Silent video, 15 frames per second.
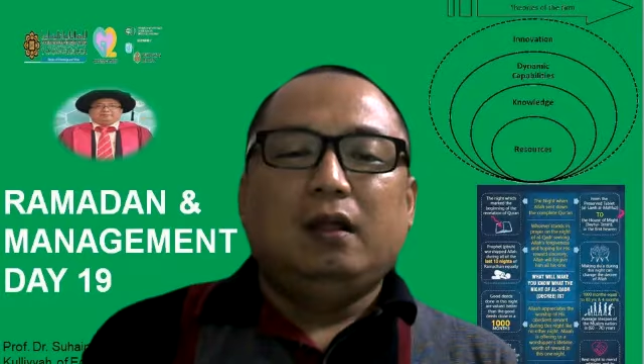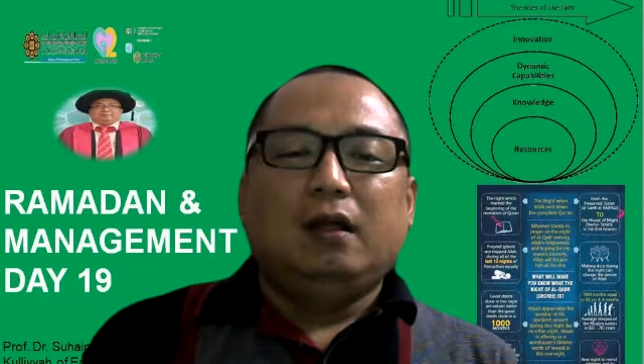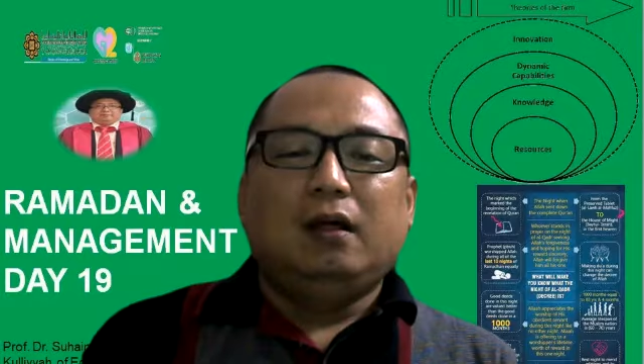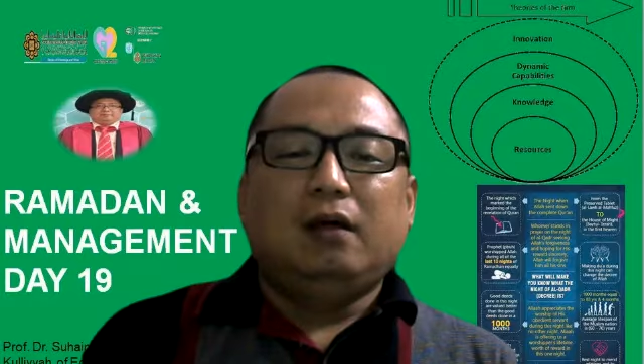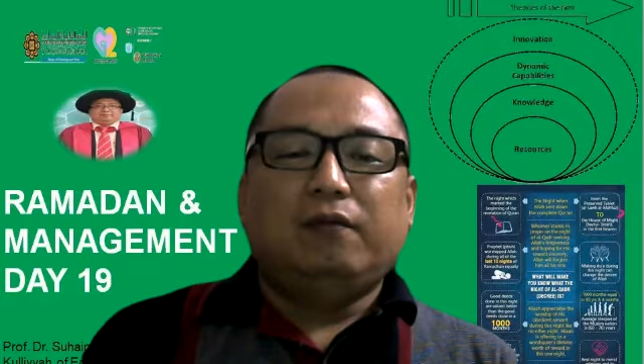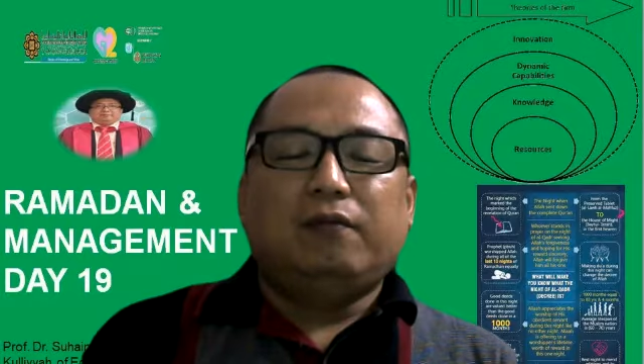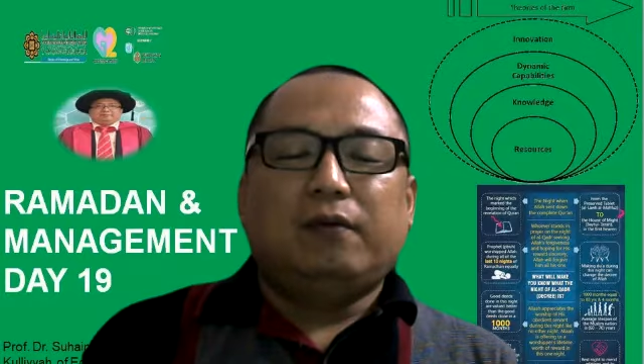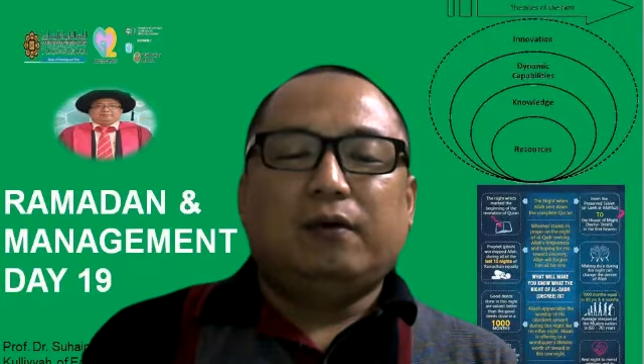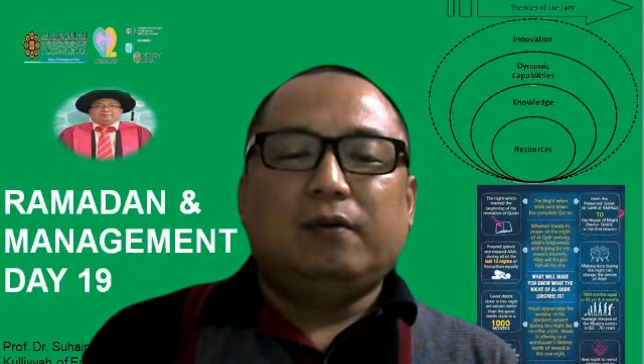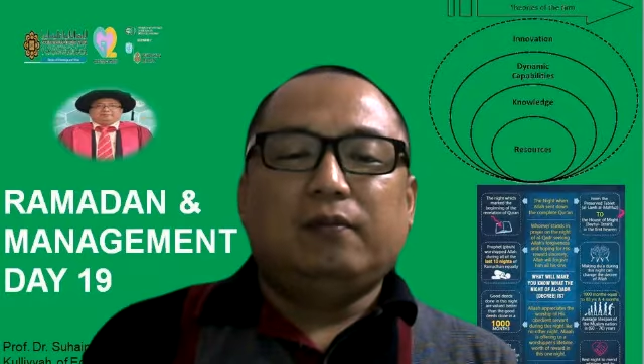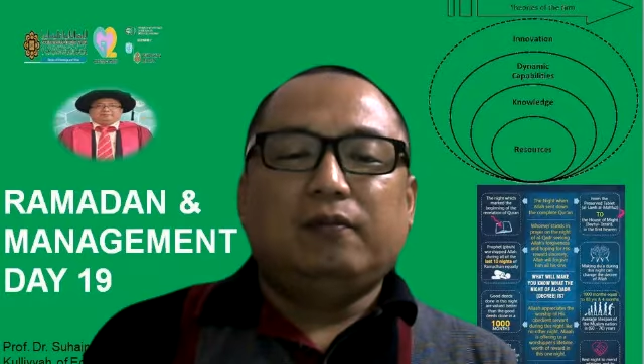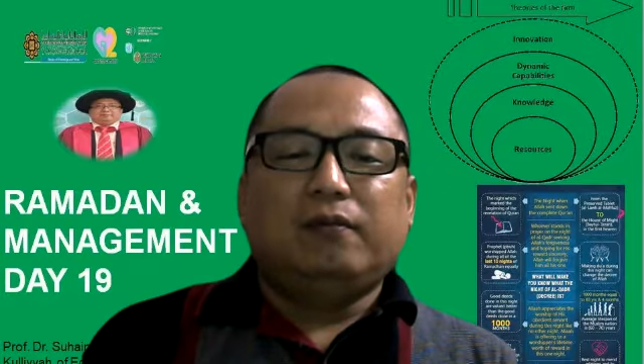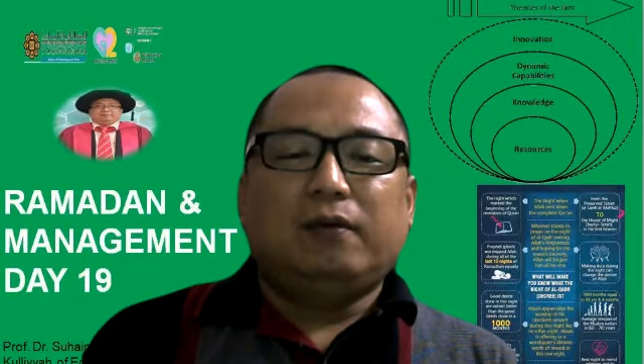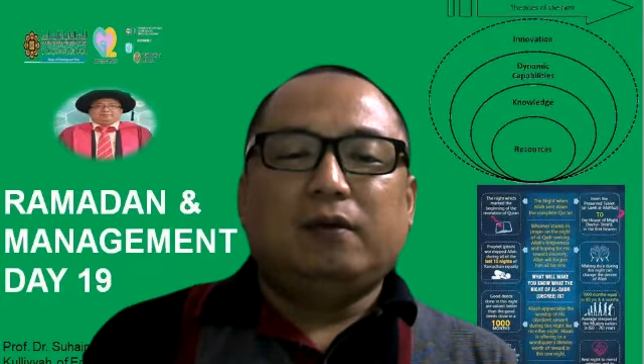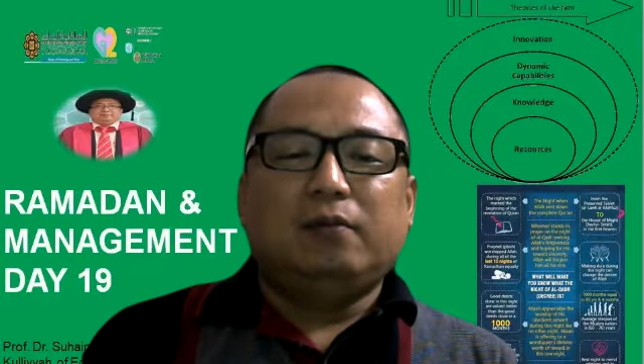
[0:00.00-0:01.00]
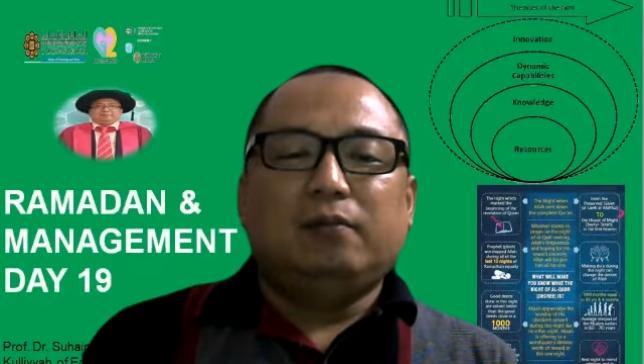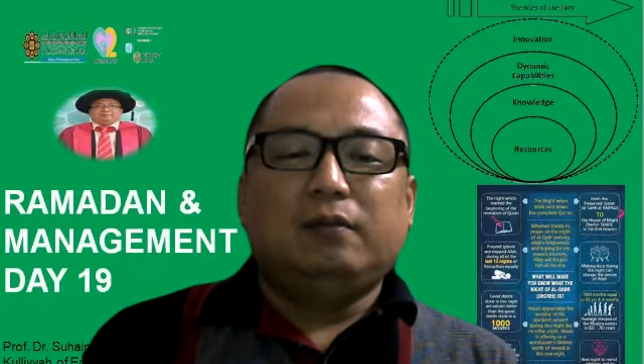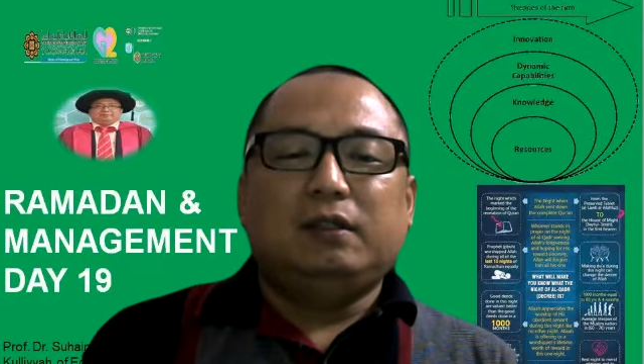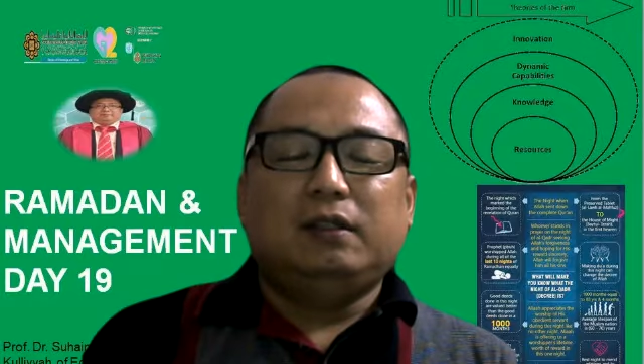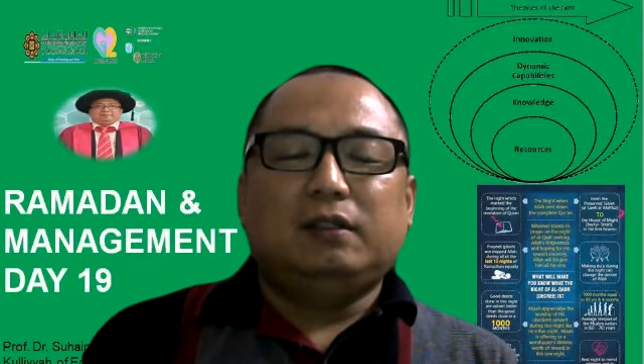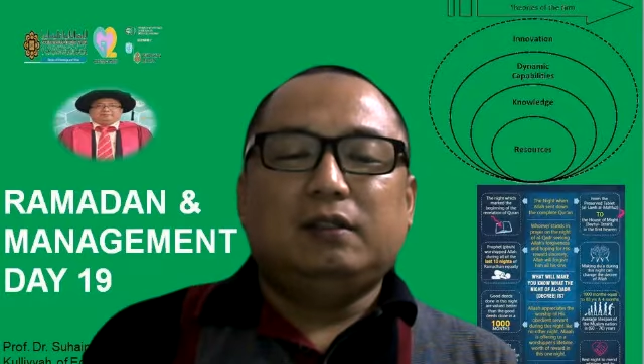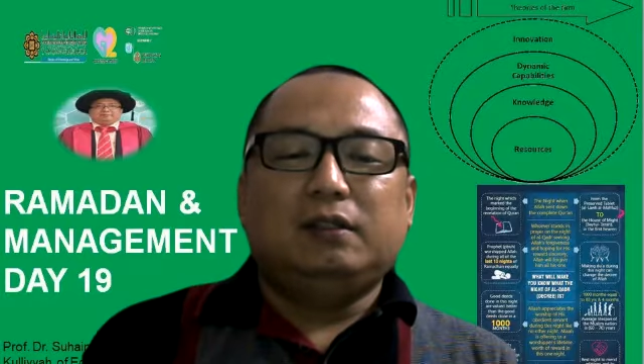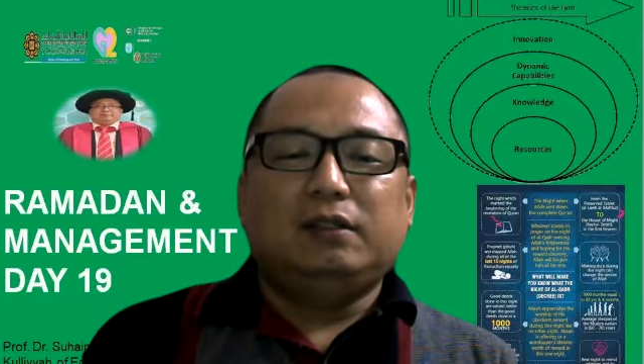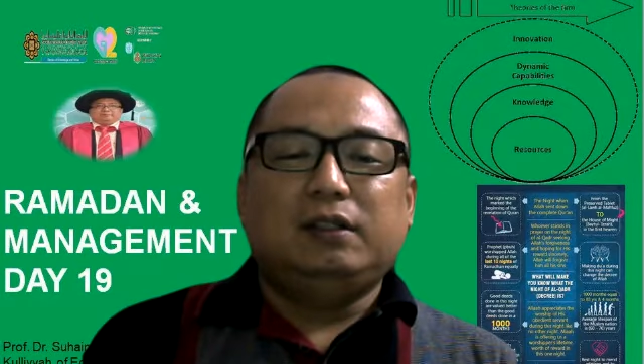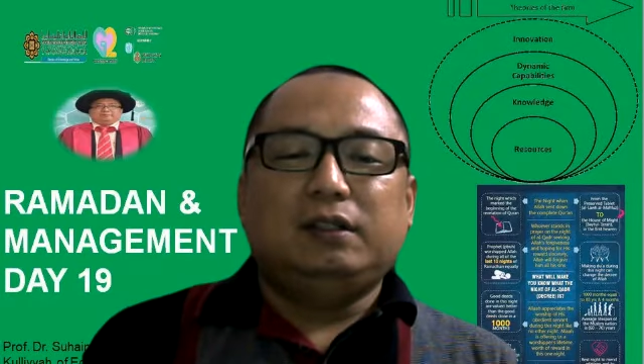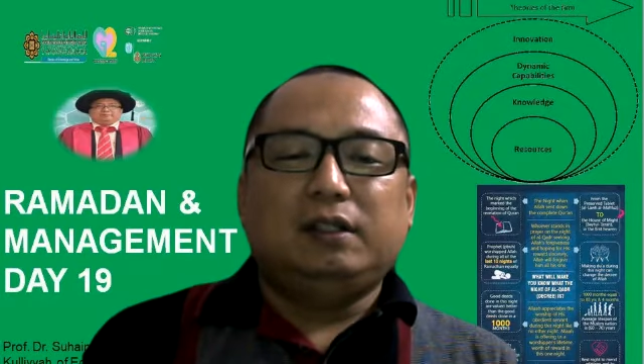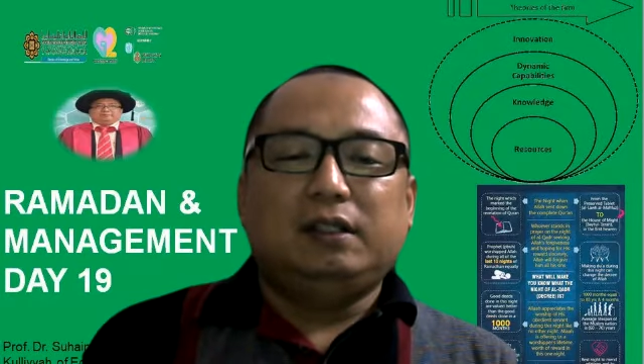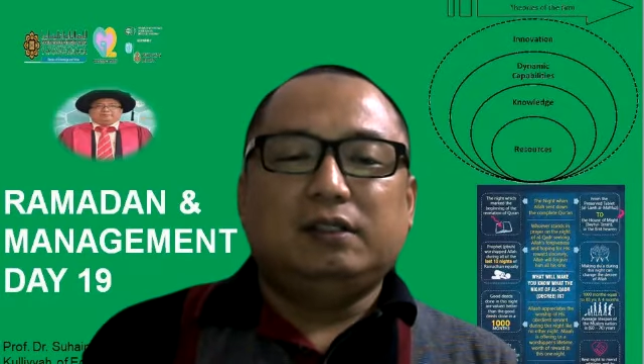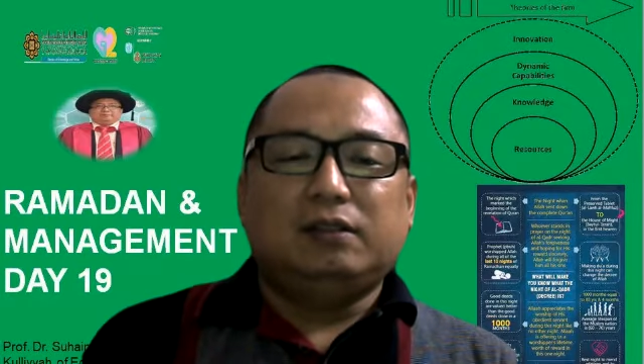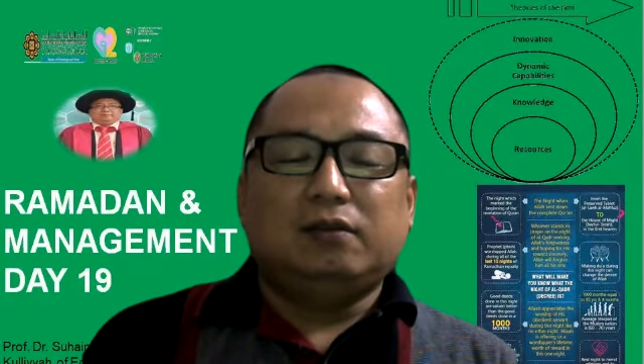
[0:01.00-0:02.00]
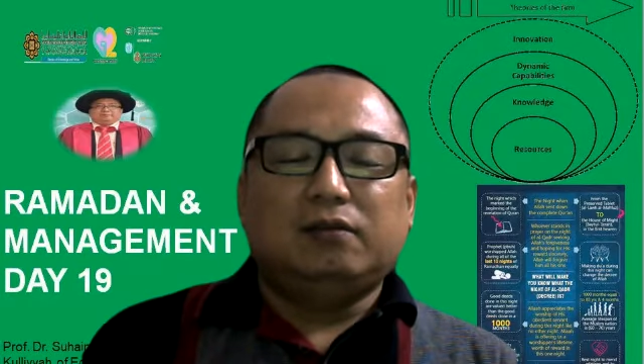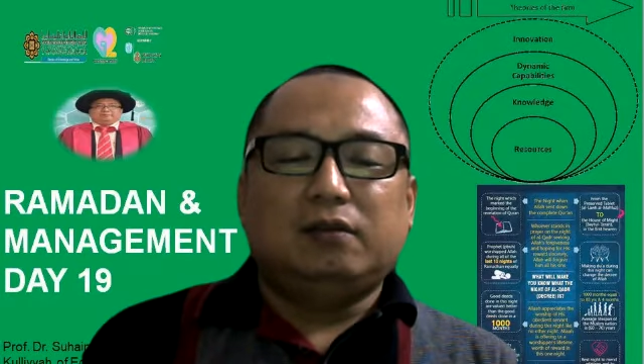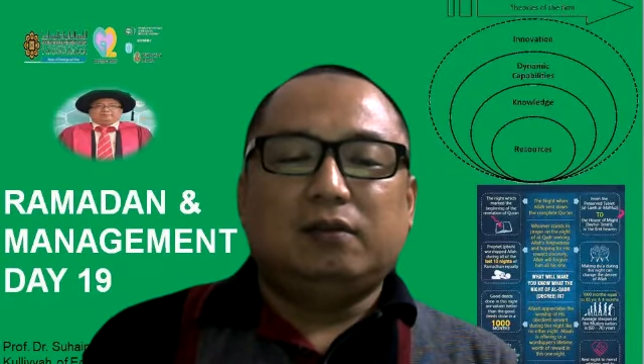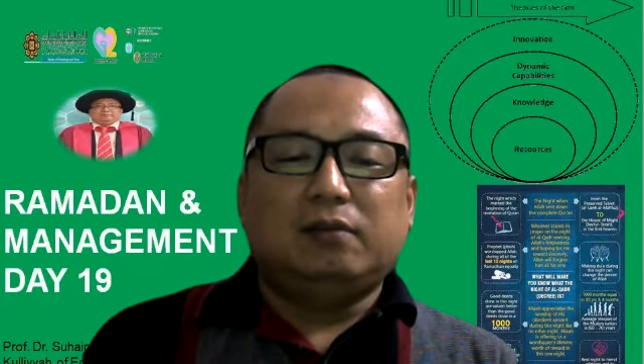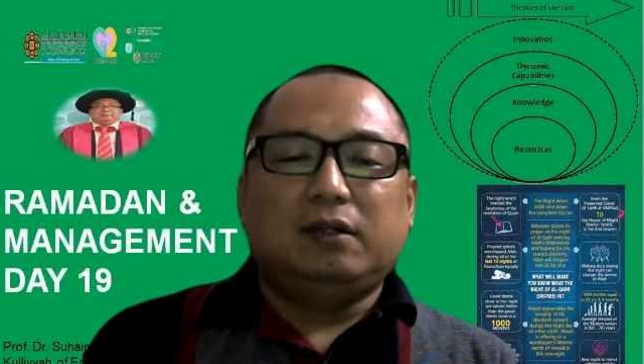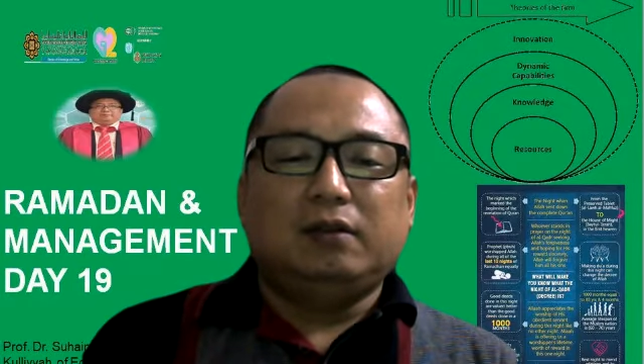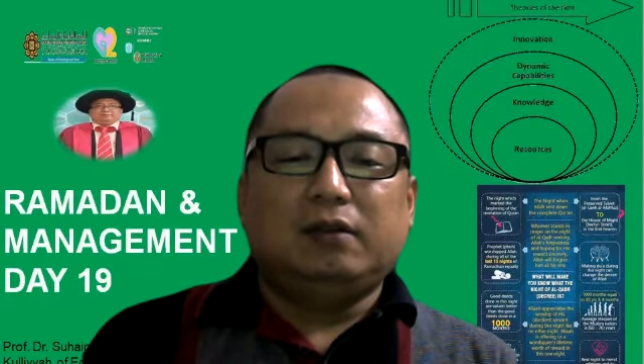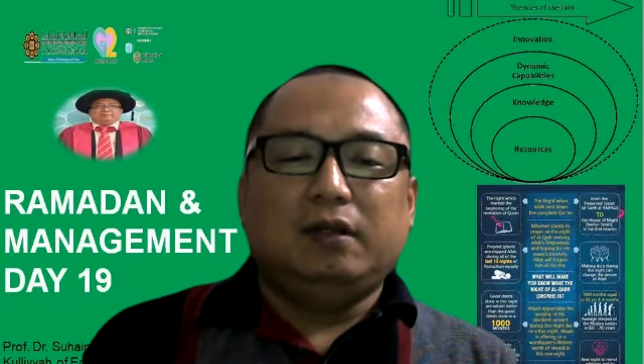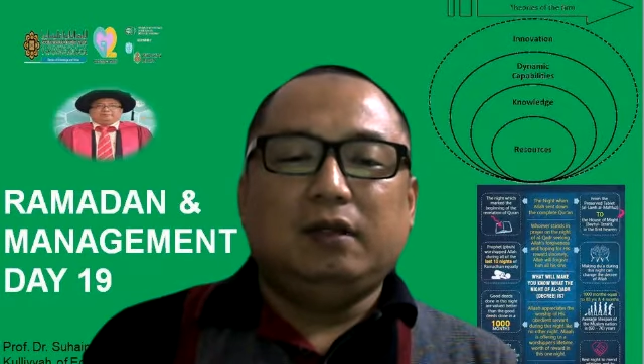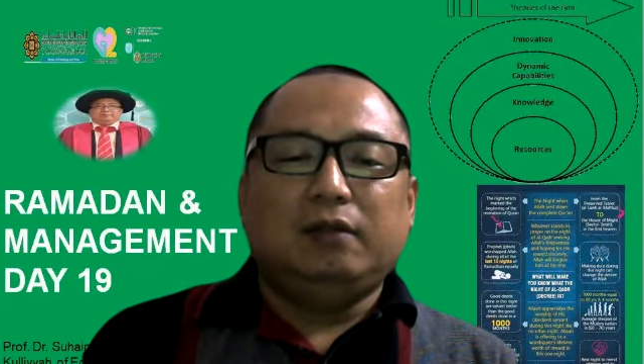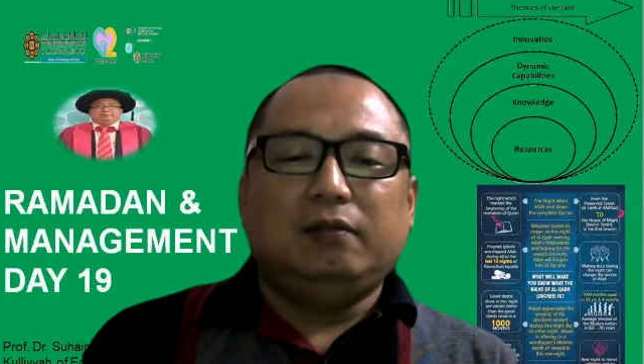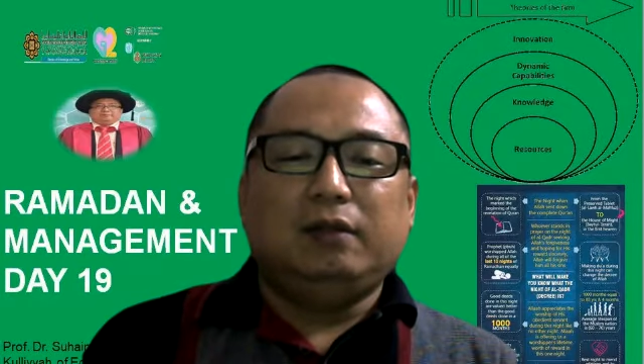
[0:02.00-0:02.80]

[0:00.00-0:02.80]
30 days of Ramadan.